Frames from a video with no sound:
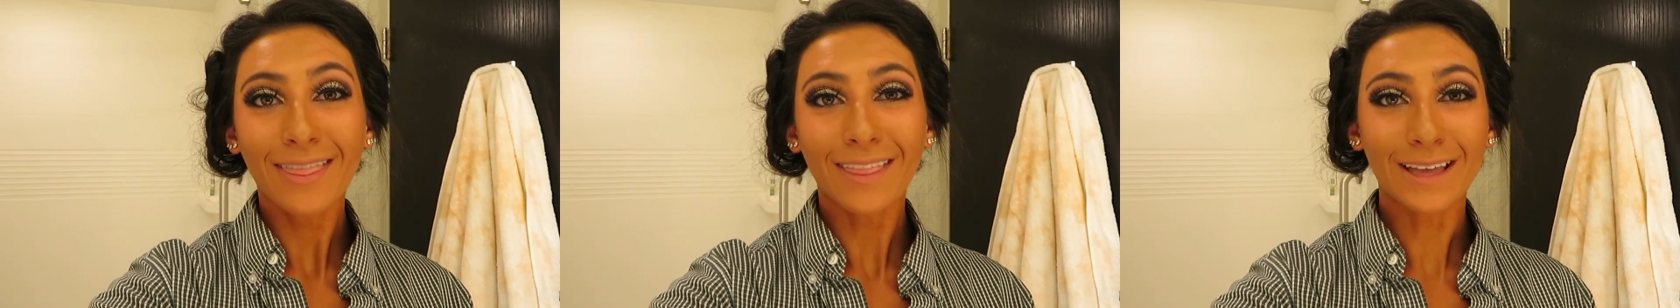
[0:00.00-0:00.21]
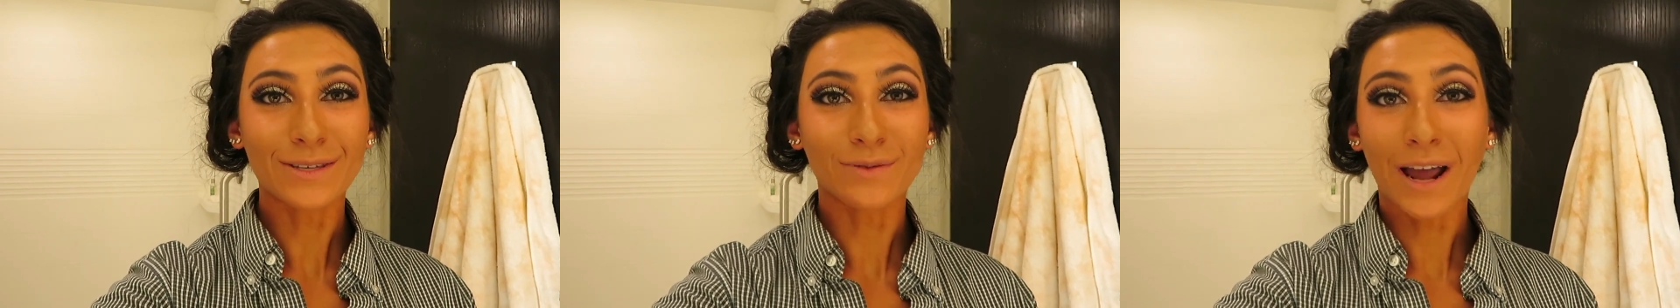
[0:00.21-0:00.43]

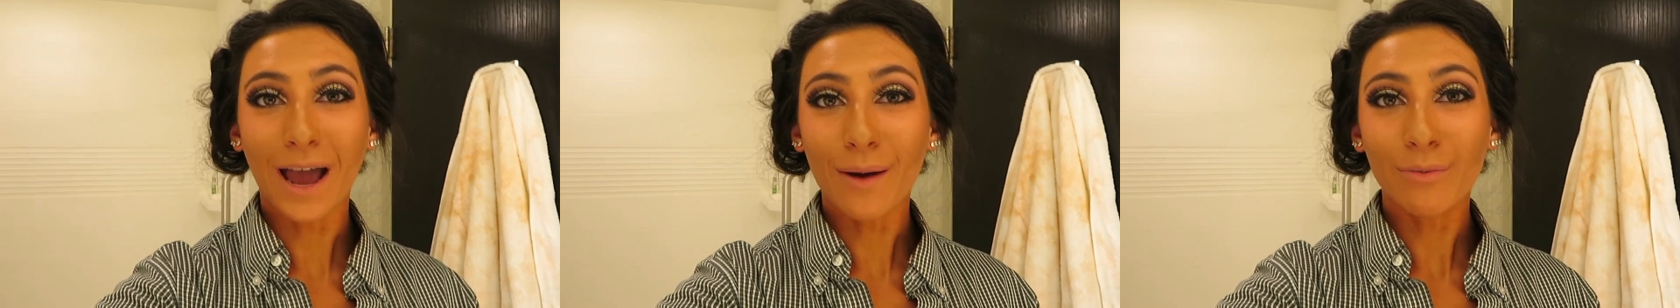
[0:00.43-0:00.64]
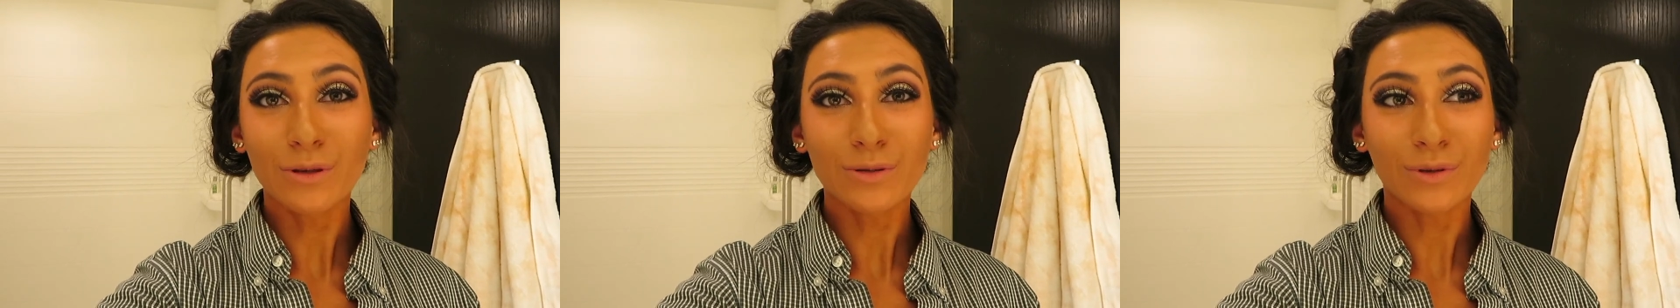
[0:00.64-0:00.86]
That's what
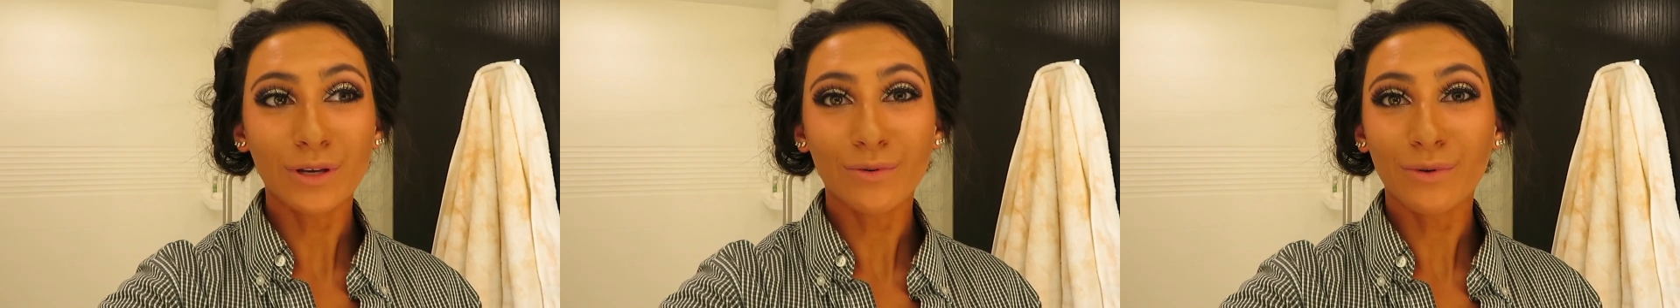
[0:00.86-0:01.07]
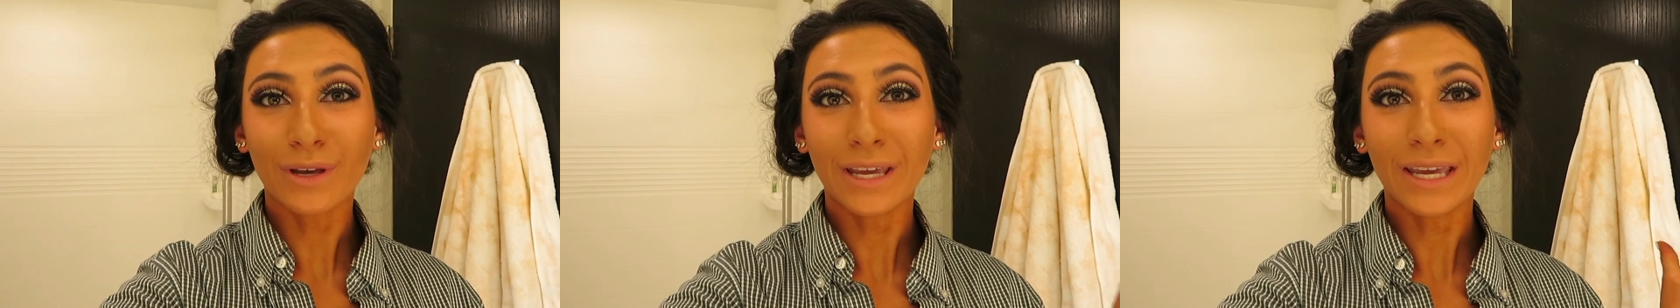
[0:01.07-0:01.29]
happens when
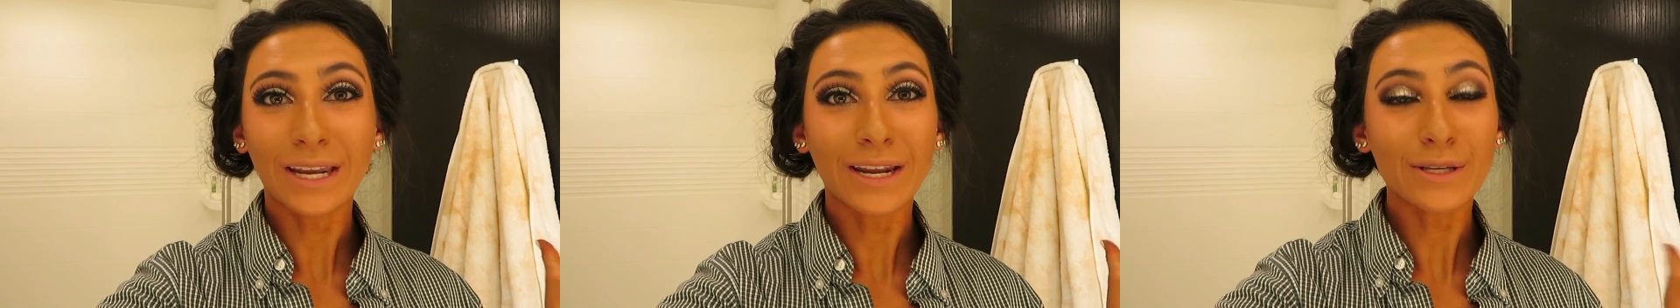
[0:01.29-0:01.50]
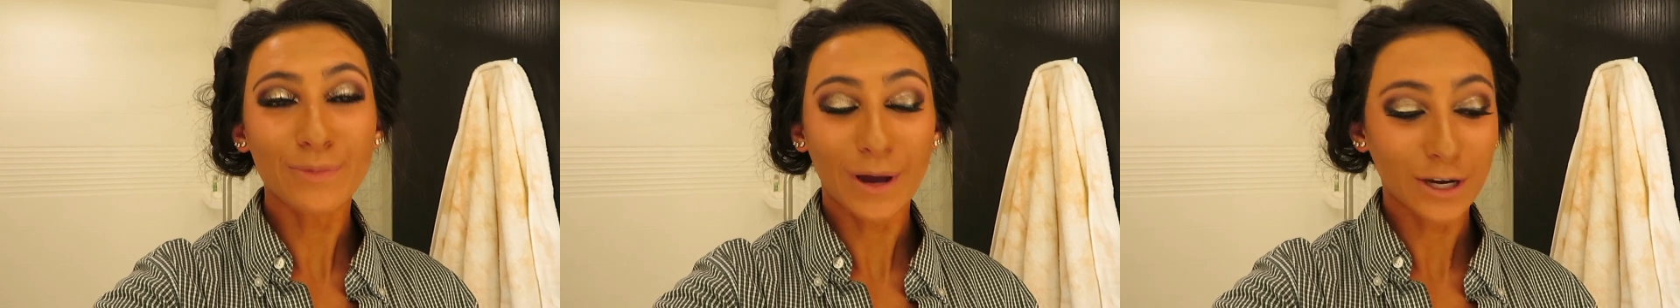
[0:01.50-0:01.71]
you
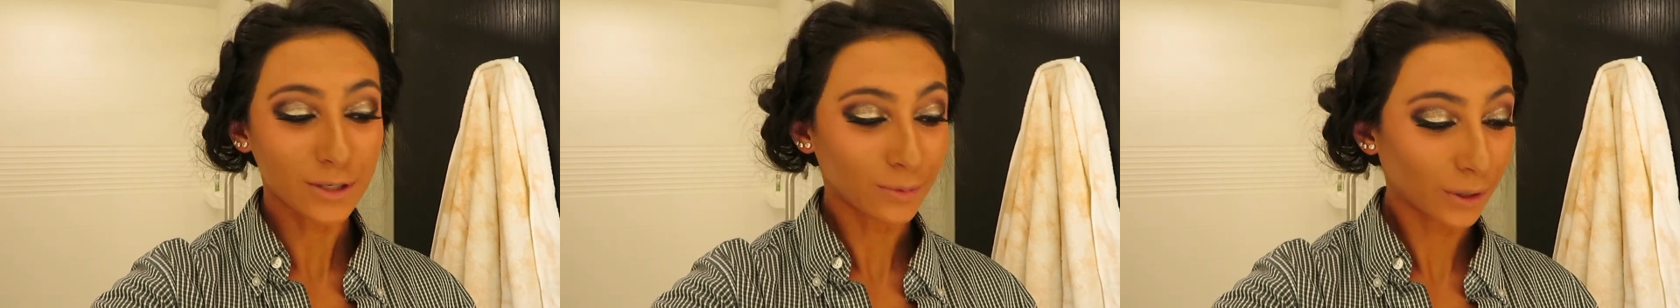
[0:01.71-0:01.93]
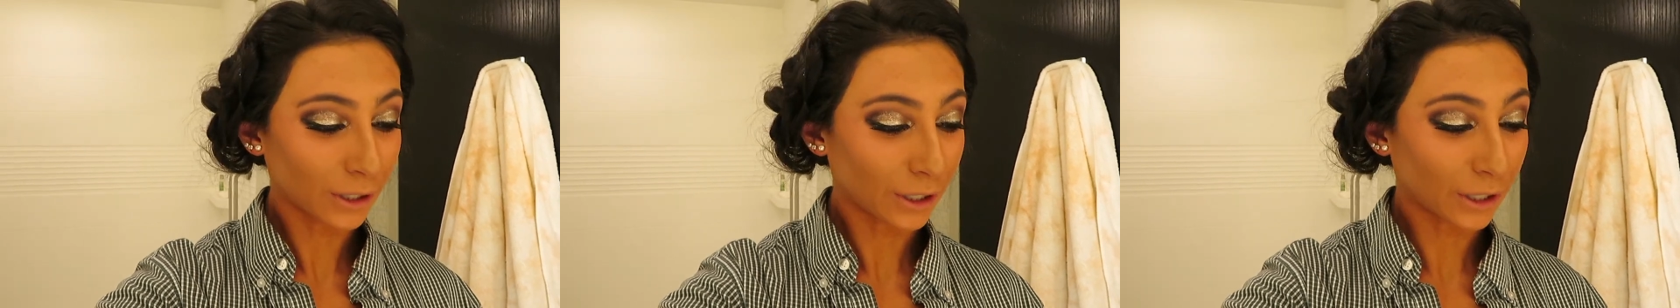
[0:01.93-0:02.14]
eat
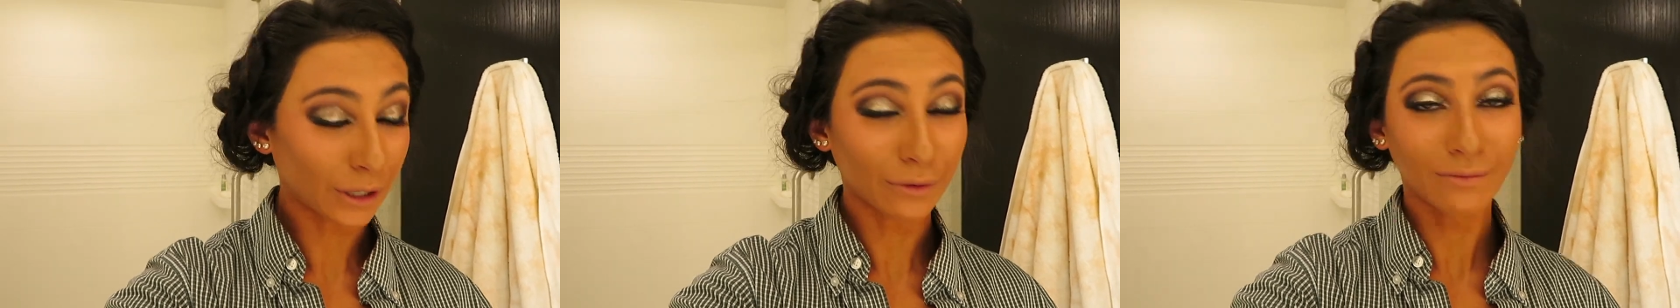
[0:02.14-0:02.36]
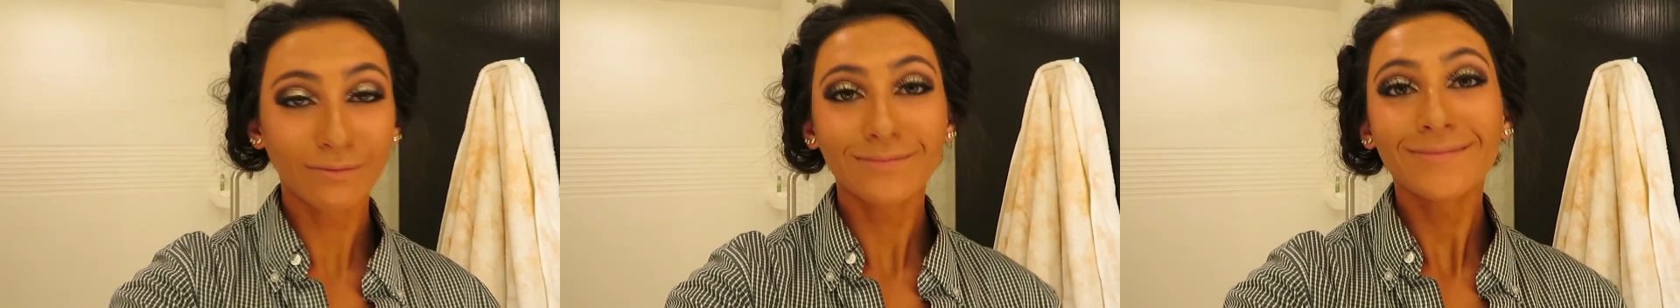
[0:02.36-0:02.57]

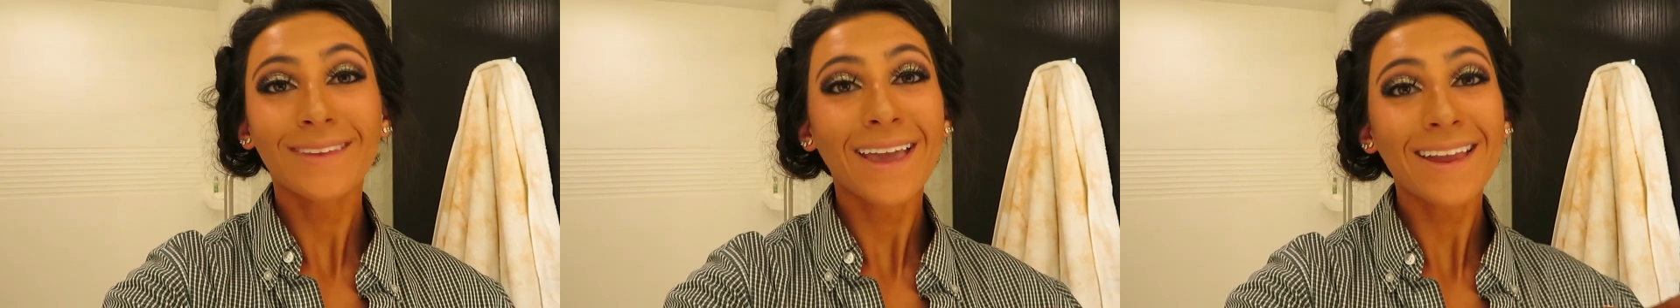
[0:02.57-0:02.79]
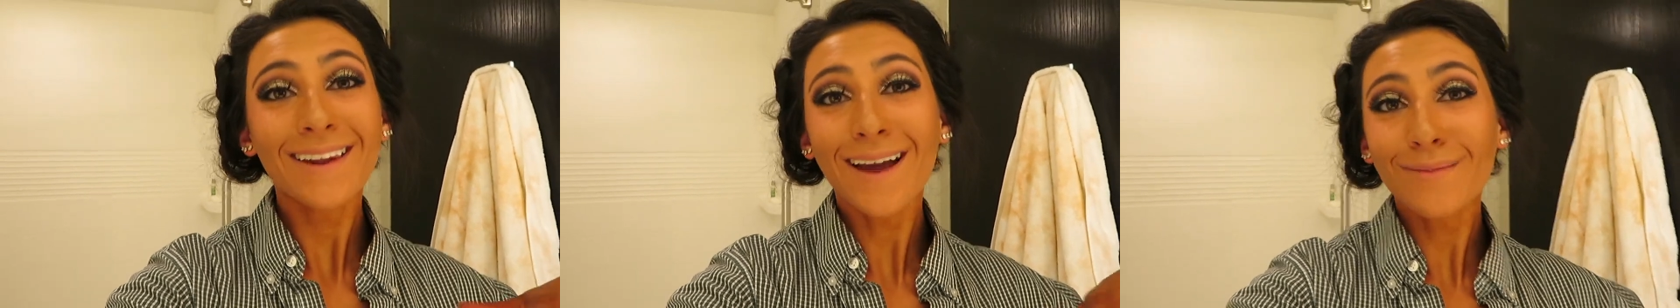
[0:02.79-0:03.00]
Smashburger.
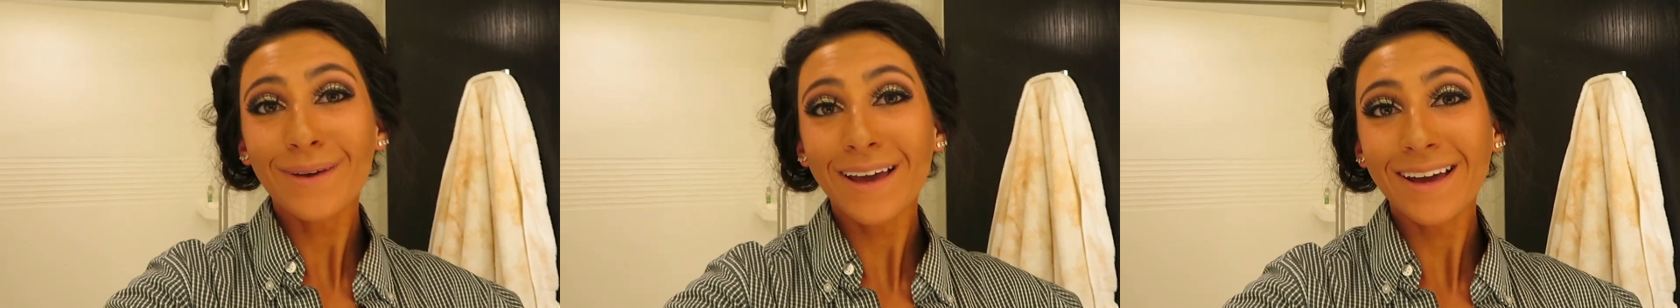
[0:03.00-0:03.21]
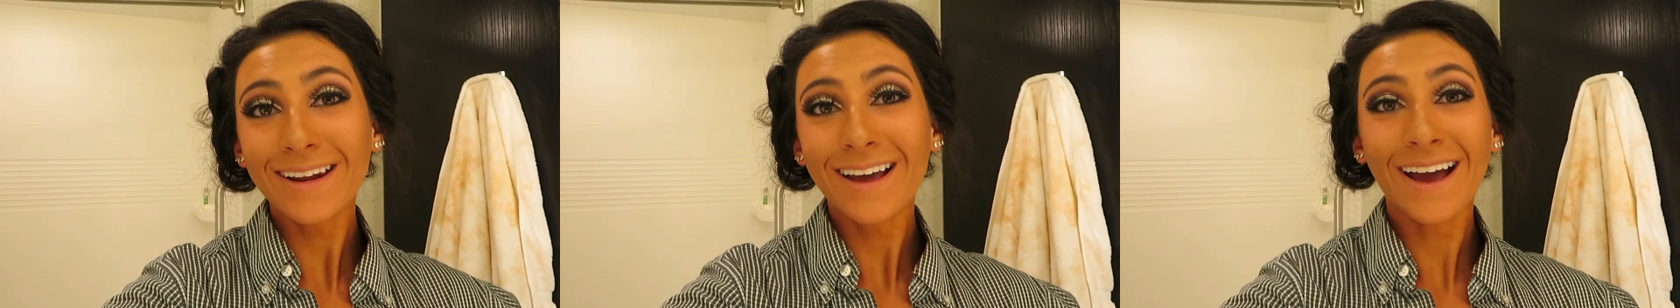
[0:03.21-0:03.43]
Not
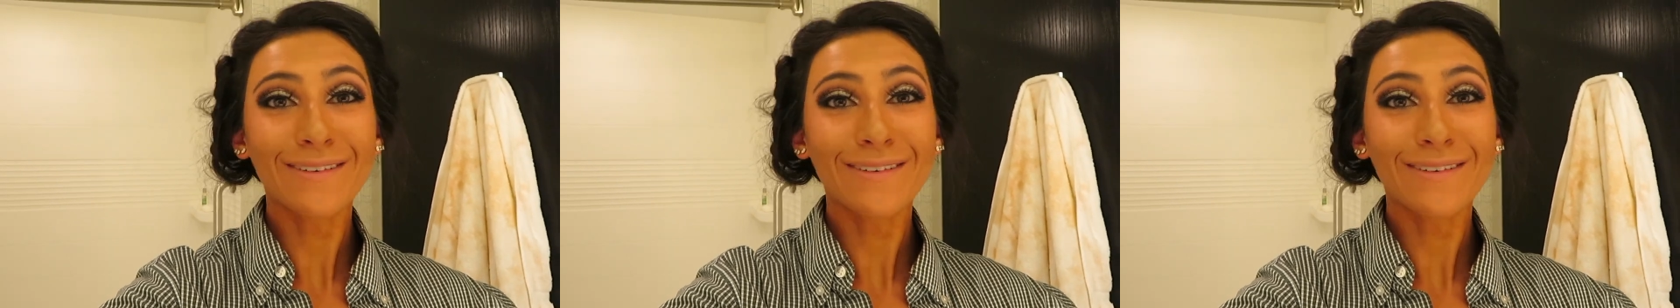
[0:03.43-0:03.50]
mad.